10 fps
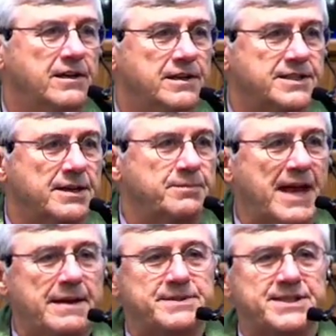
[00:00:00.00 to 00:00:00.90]

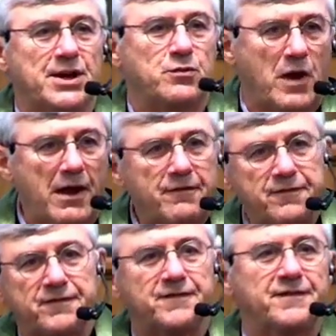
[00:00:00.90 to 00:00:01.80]
Sometimes they're
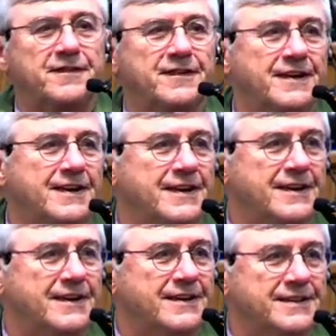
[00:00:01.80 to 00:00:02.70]
rough,
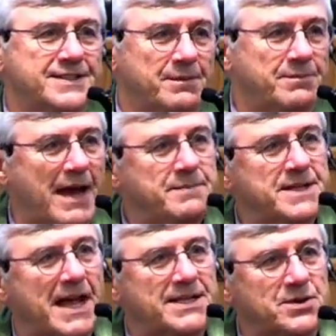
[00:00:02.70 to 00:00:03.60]
sometimes
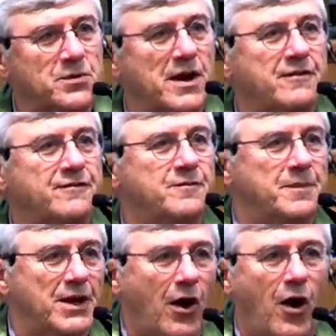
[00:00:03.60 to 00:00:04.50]
not so rough,
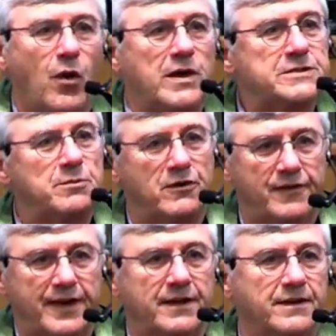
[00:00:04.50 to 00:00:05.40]
but always
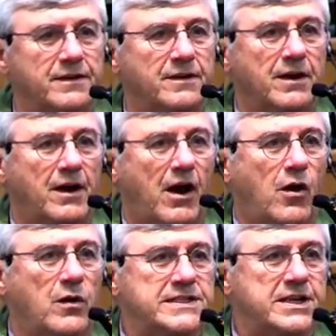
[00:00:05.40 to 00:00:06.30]
moving,
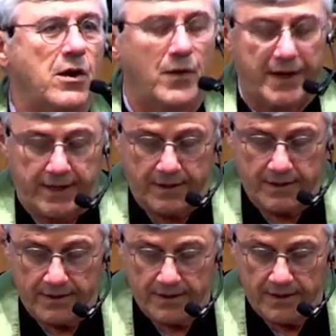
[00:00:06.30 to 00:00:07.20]
always going.
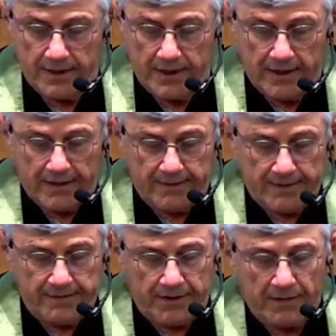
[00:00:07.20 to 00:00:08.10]

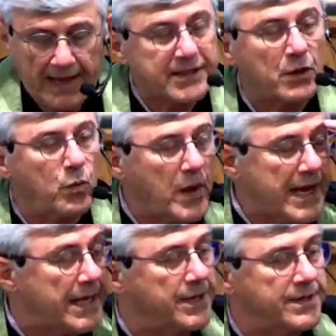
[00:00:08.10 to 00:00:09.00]
They're like the
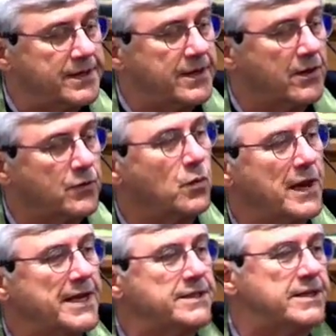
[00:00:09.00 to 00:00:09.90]
wind. You know, the
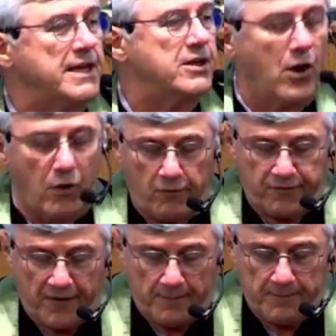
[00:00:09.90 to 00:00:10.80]
wind can go
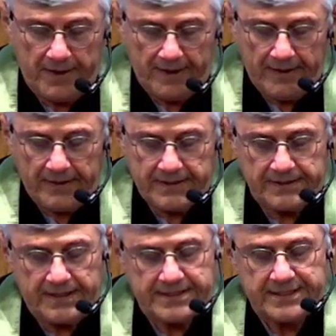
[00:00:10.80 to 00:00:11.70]
from
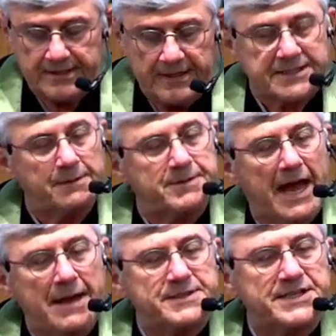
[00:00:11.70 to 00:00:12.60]
this,
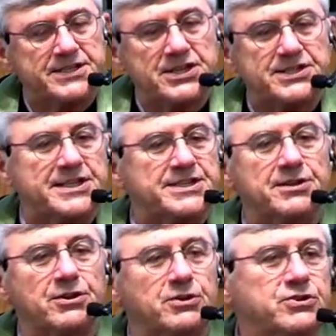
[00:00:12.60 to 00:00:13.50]
sometimes it's just this
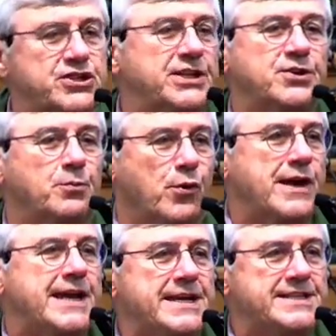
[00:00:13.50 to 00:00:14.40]
little gentle
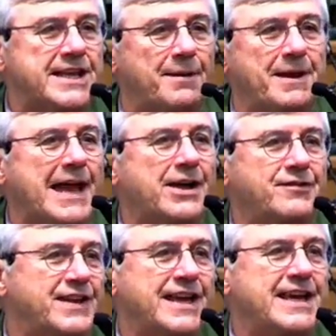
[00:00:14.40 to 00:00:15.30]
breeze coming out
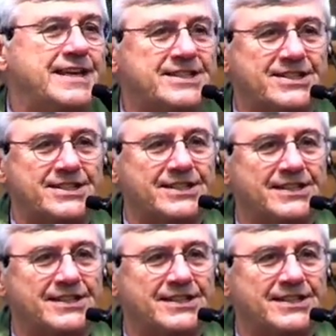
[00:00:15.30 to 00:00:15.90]
of the east,